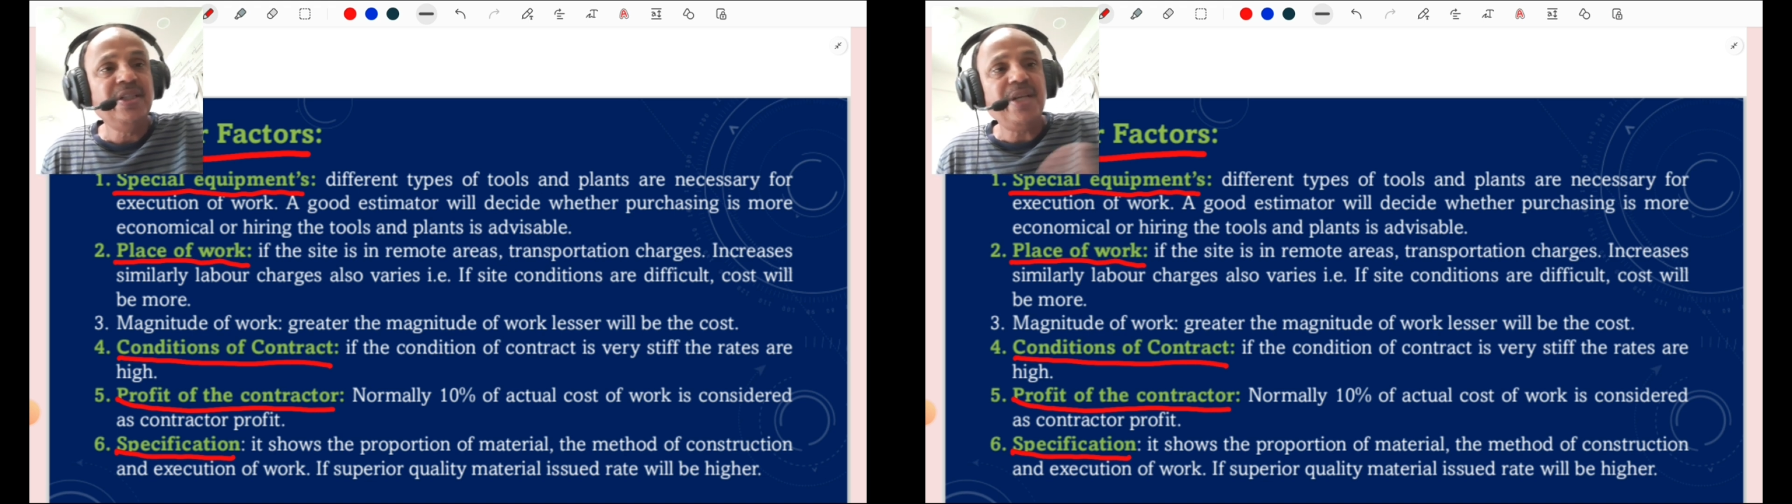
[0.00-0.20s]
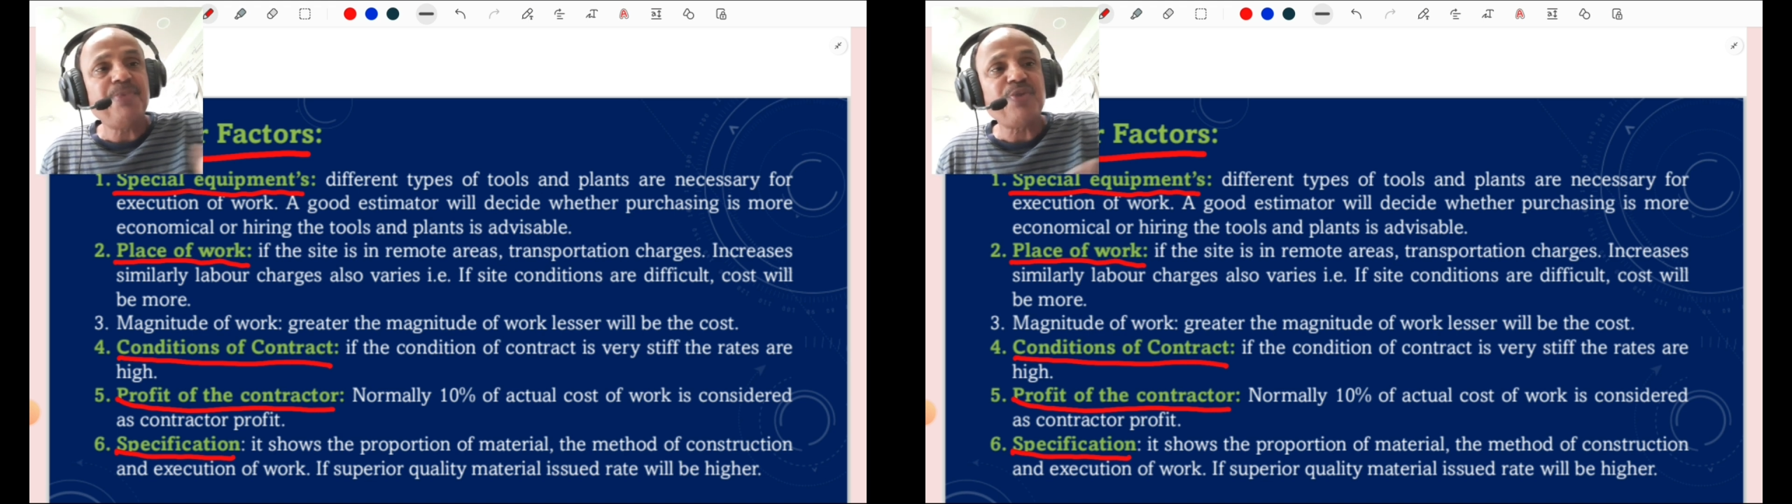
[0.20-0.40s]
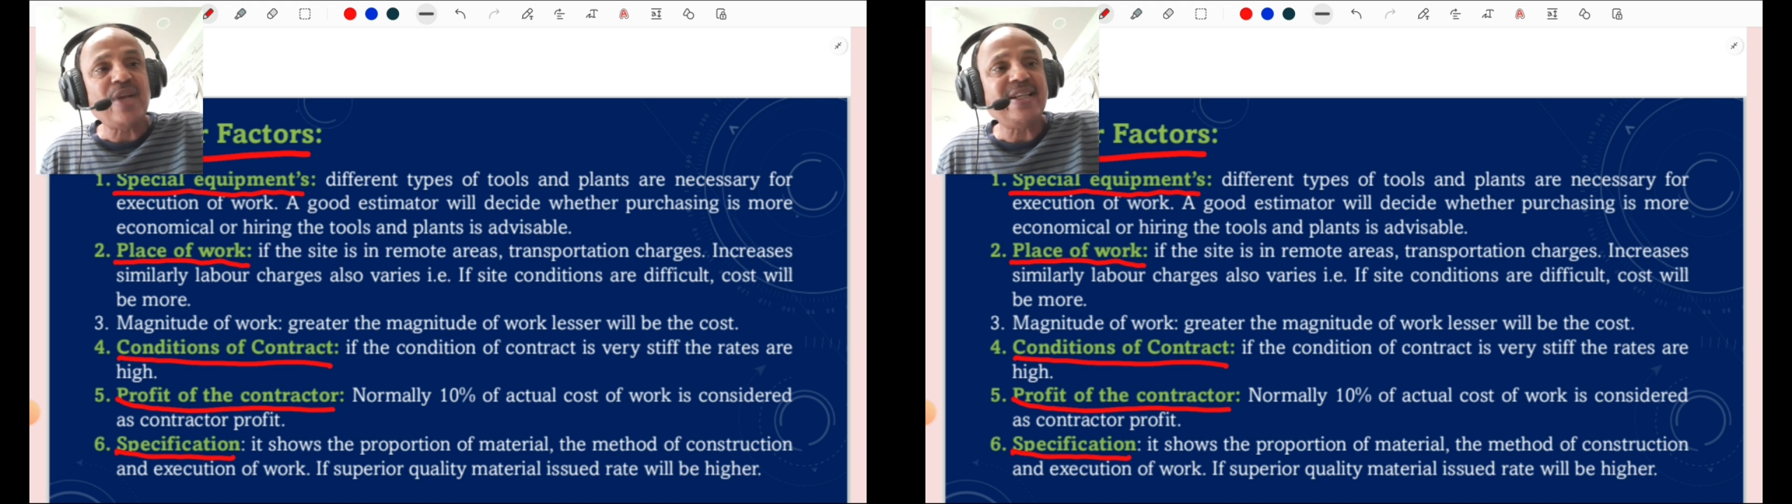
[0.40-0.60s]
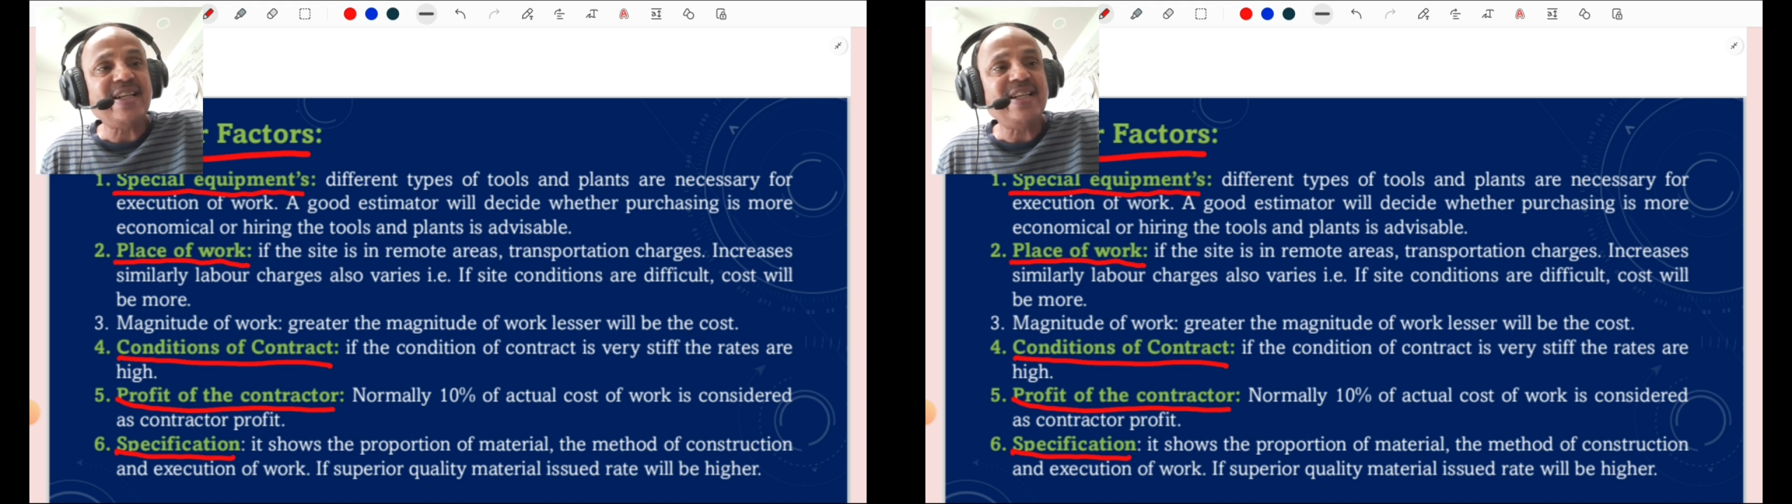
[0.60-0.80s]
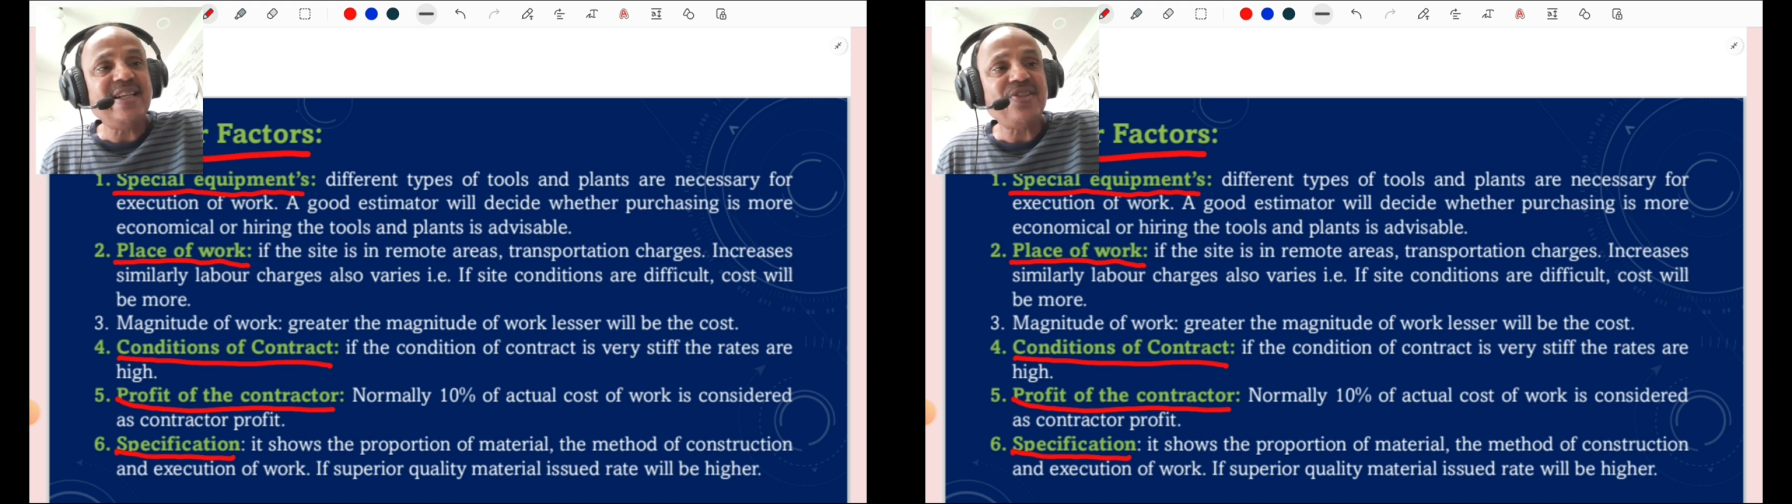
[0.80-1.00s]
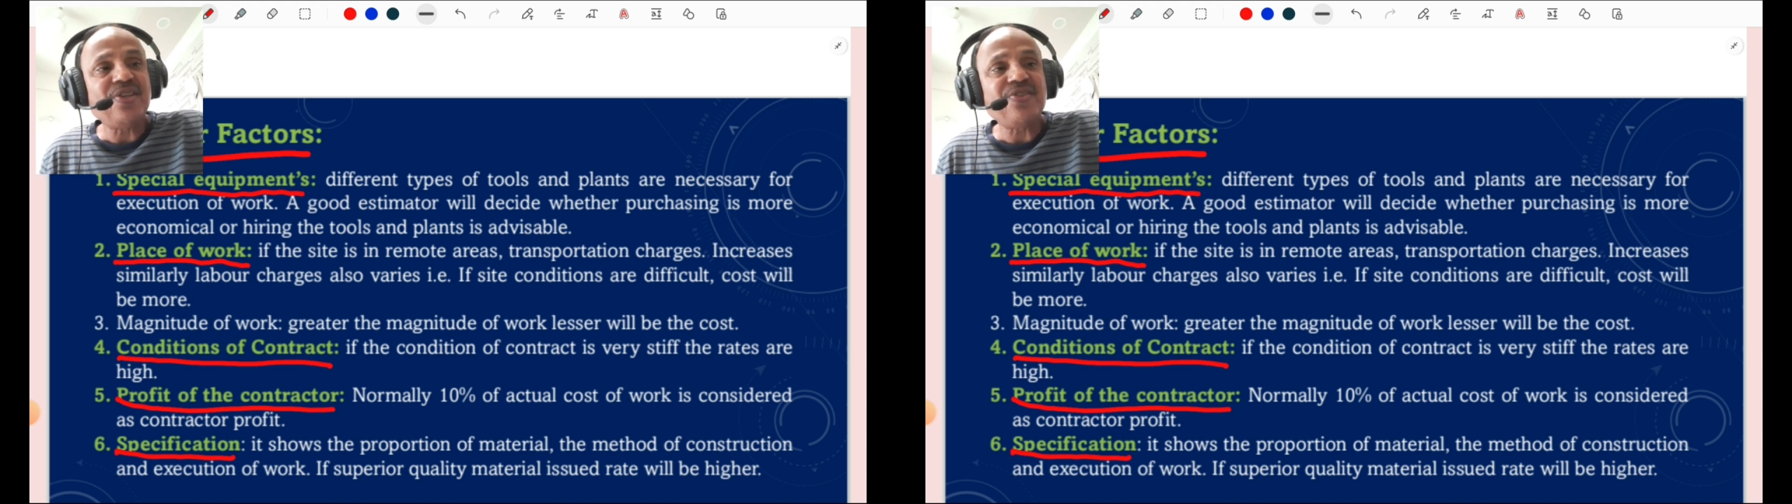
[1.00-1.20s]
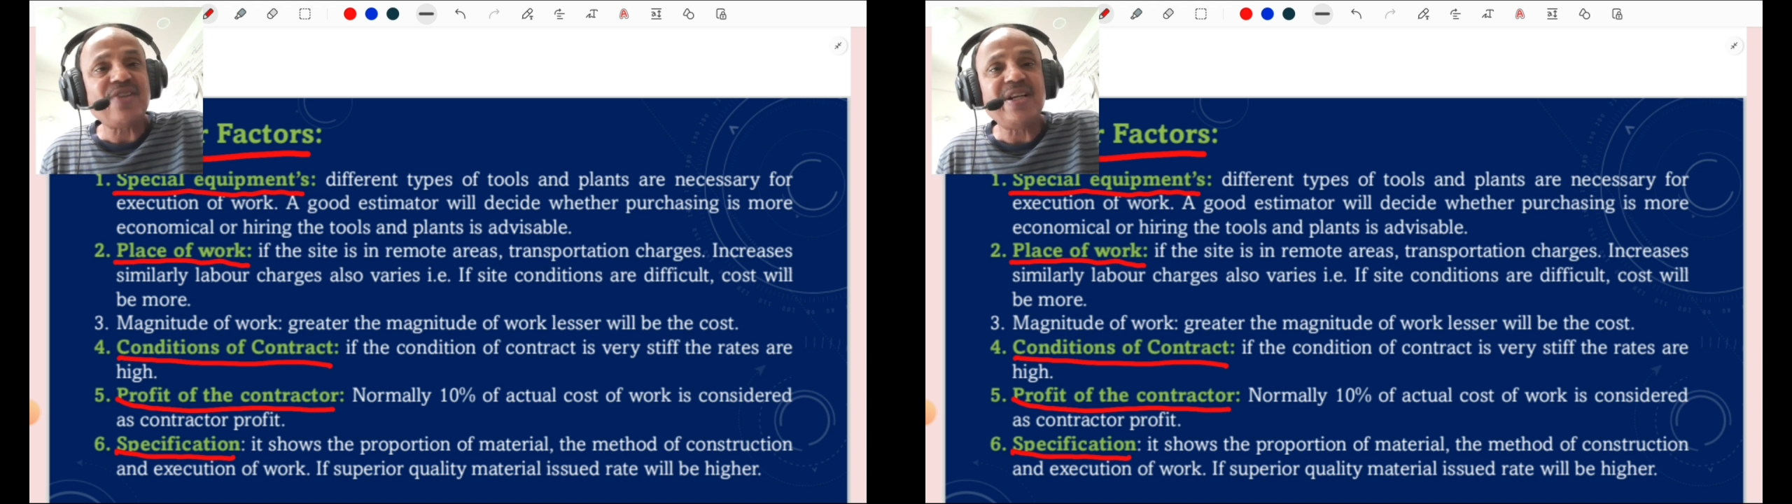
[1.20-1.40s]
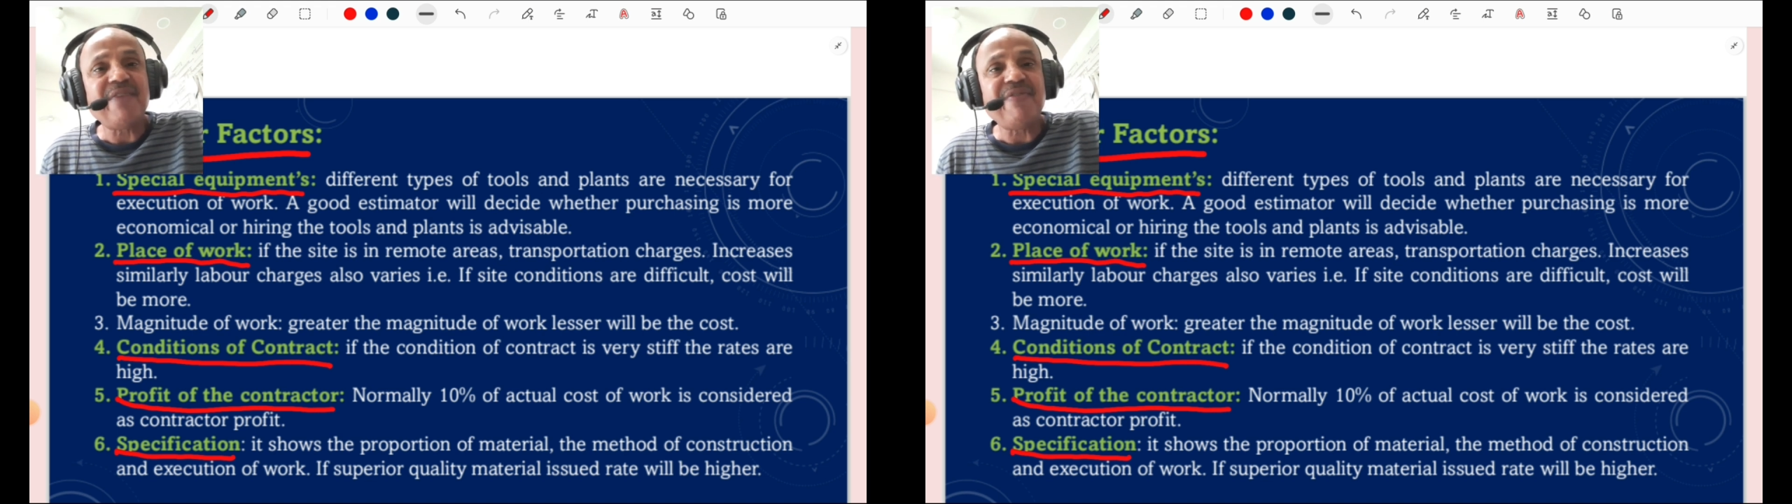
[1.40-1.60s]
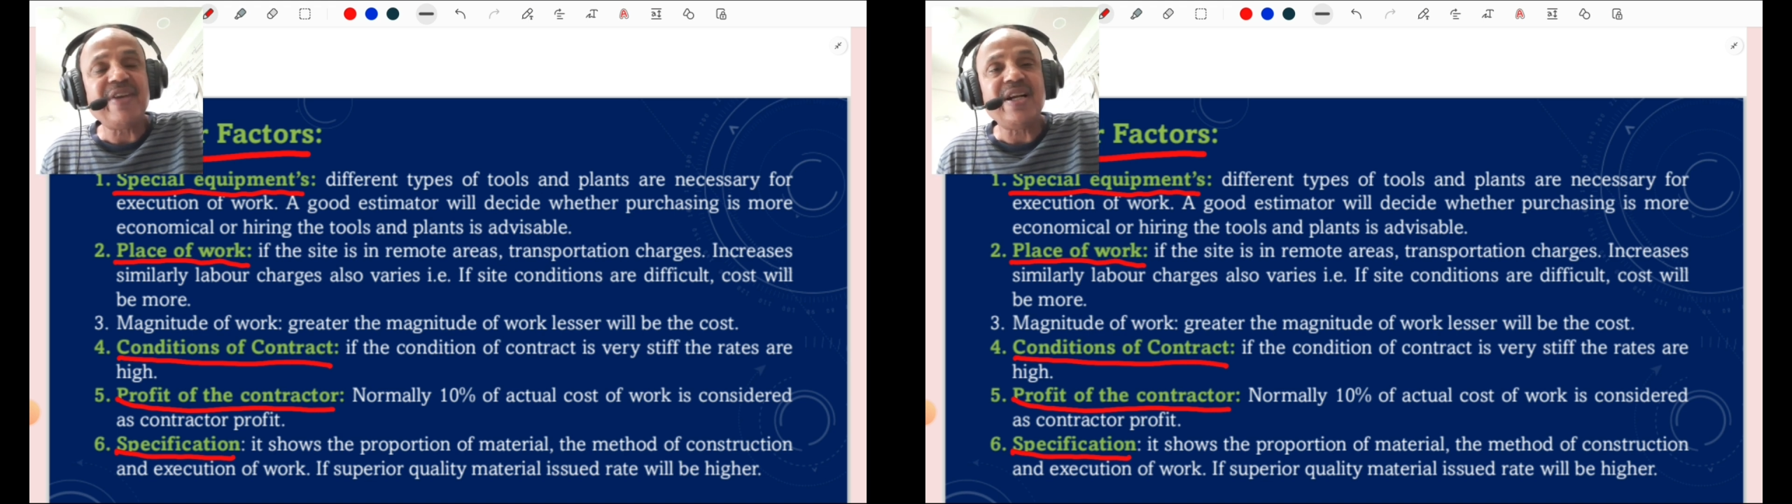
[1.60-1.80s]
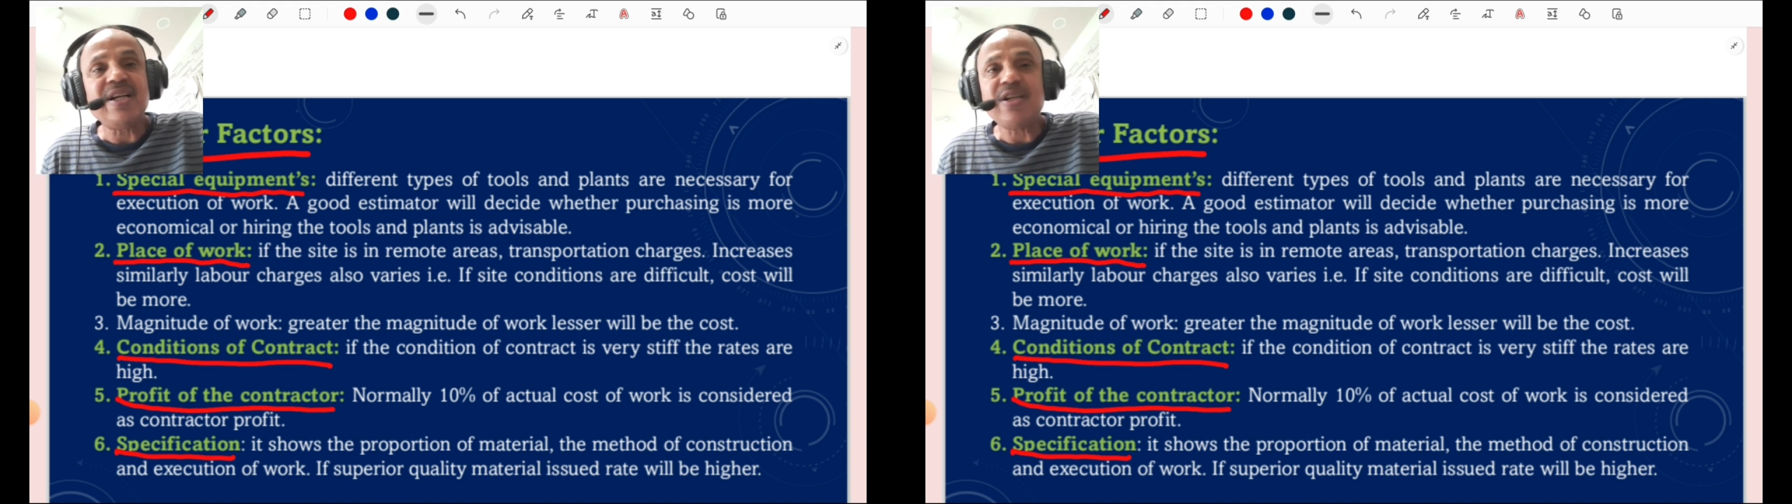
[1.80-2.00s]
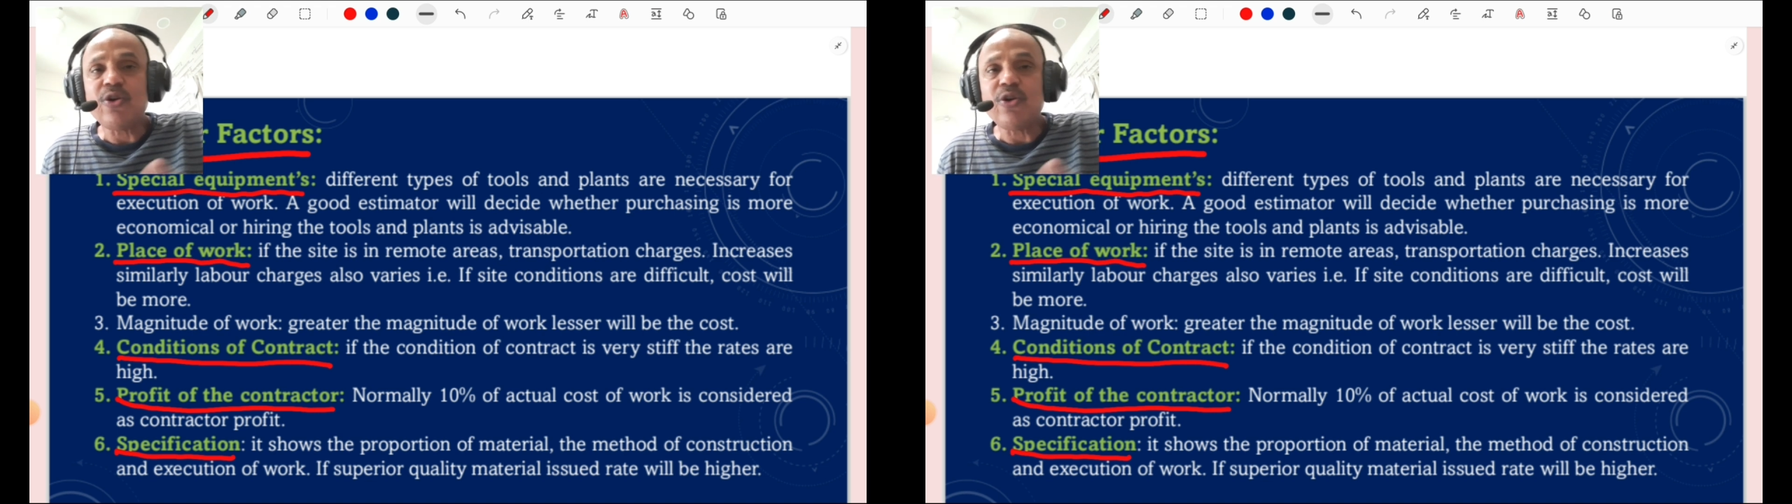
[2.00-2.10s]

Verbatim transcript: If site conditions are difficult,